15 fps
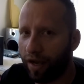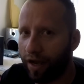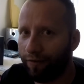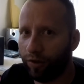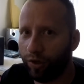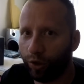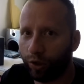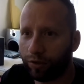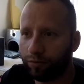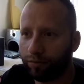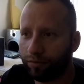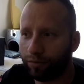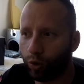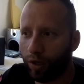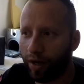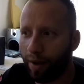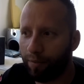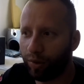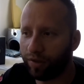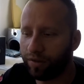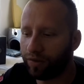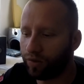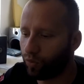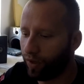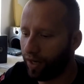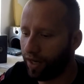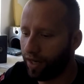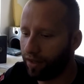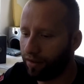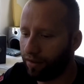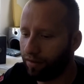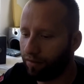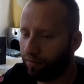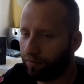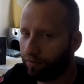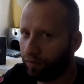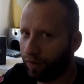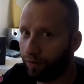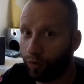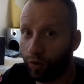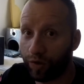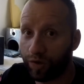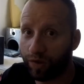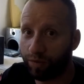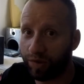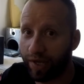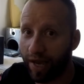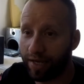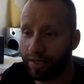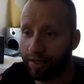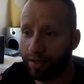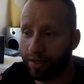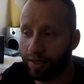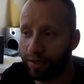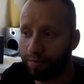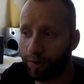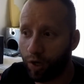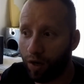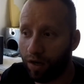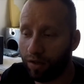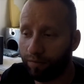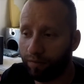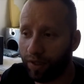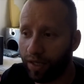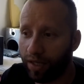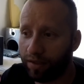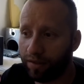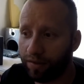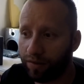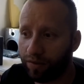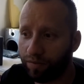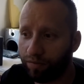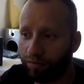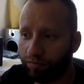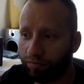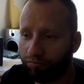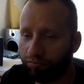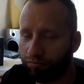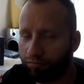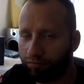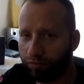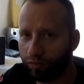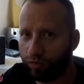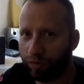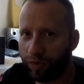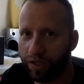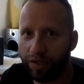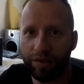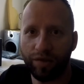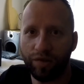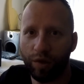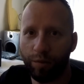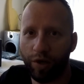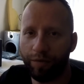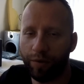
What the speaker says: a look what happens when we first sat in the car and we listen to a bit of